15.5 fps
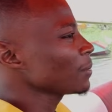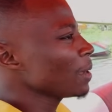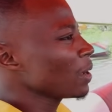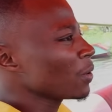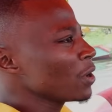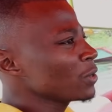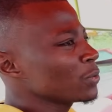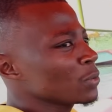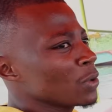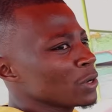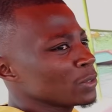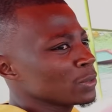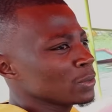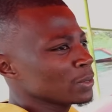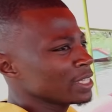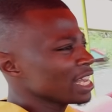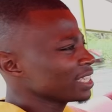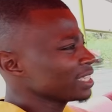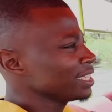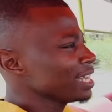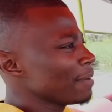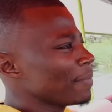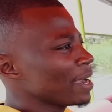So we are going to go to just
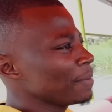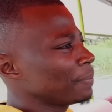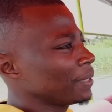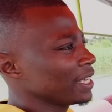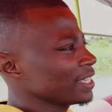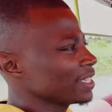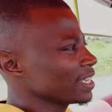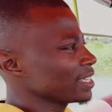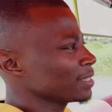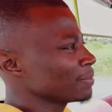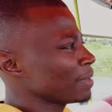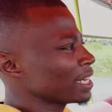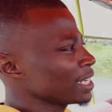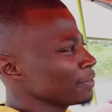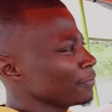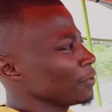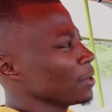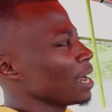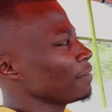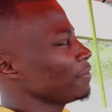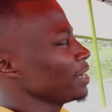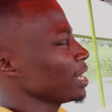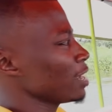nearby places, but if you
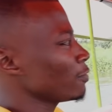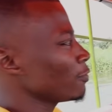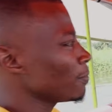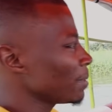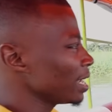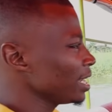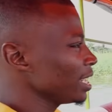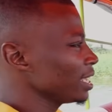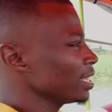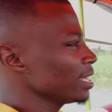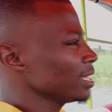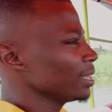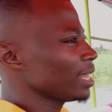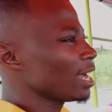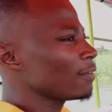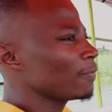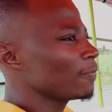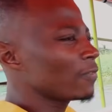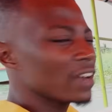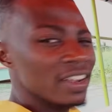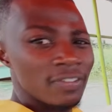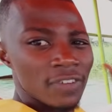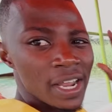have enough money, they have
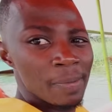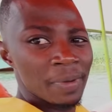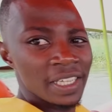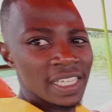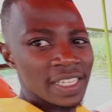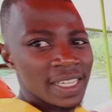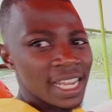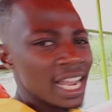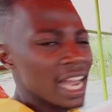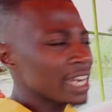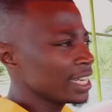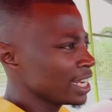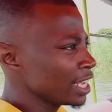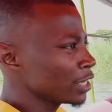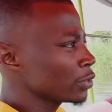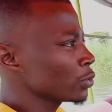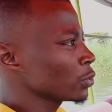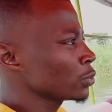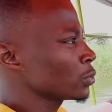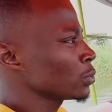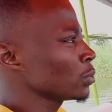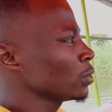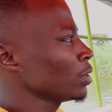5 places they can take you
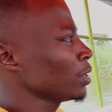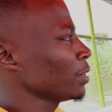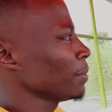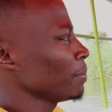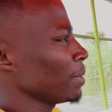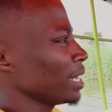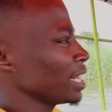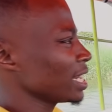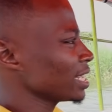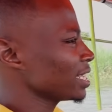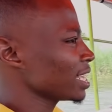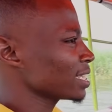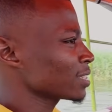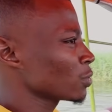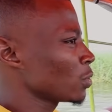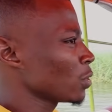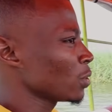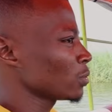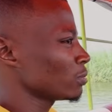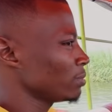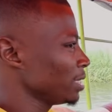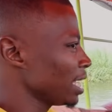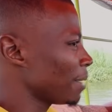to, but let us just go
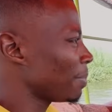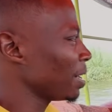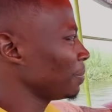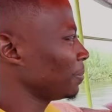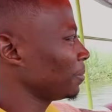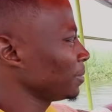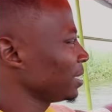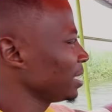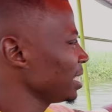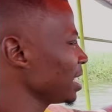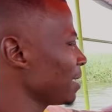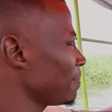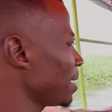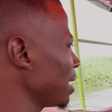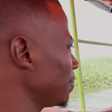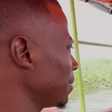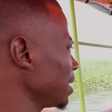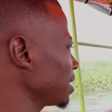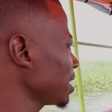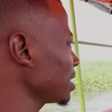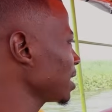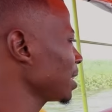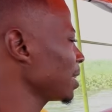nearby
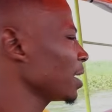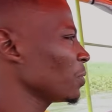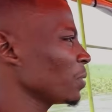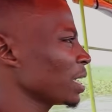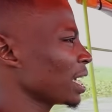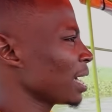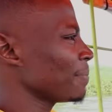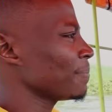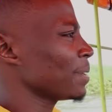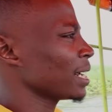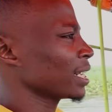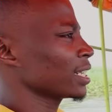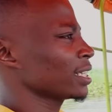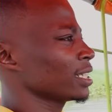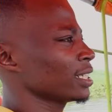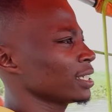places and then we come back.